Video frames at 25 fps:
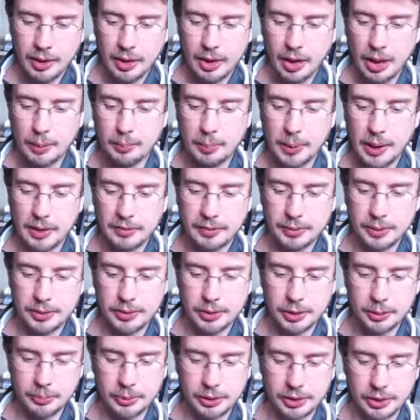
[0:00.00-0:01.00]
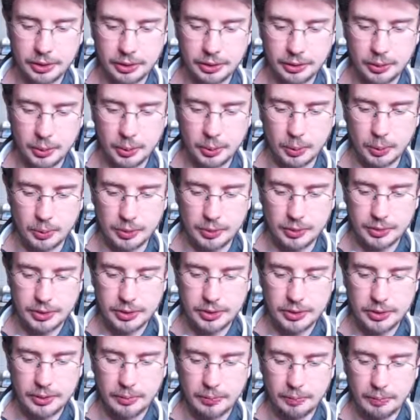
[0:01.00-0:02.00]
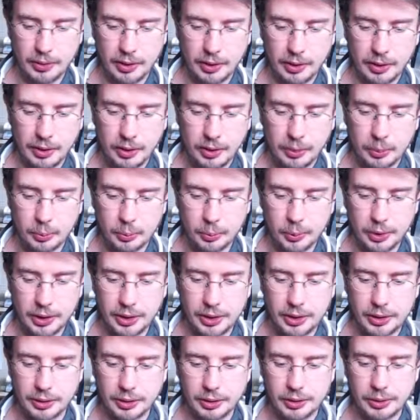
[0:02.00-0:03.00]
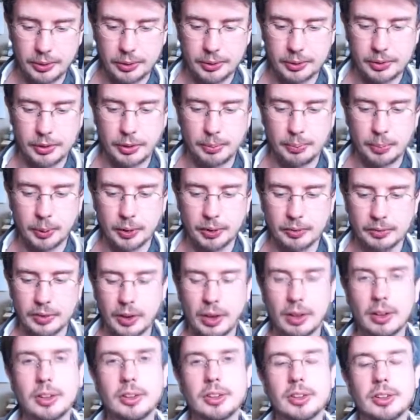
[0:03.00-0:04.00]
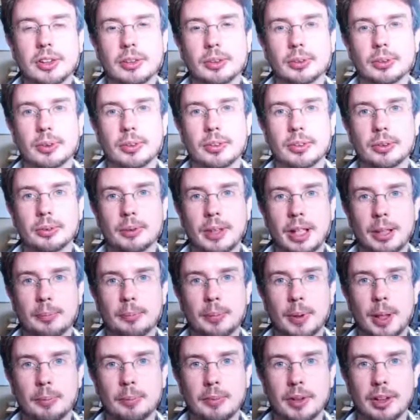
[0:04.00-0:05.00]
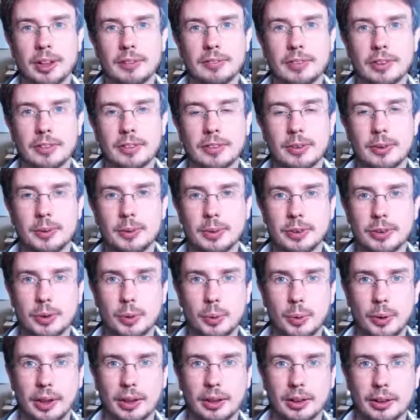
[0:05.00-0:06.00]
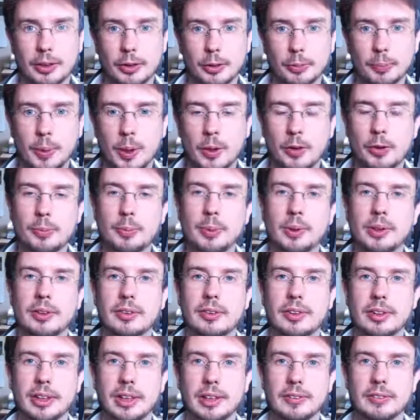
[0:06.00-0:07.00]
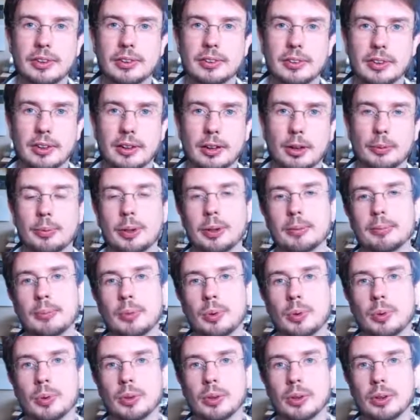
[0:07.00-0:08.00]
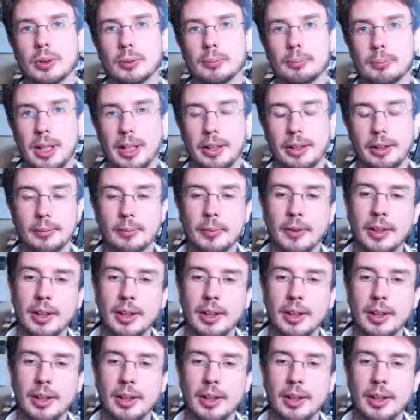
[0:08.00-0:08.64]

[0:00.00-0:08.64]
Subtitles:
Apart from the Doom Machine cores, we use the Book of Knowledge in order to ramp up to level 2 as quickly as possible and to give us a little bit more mana.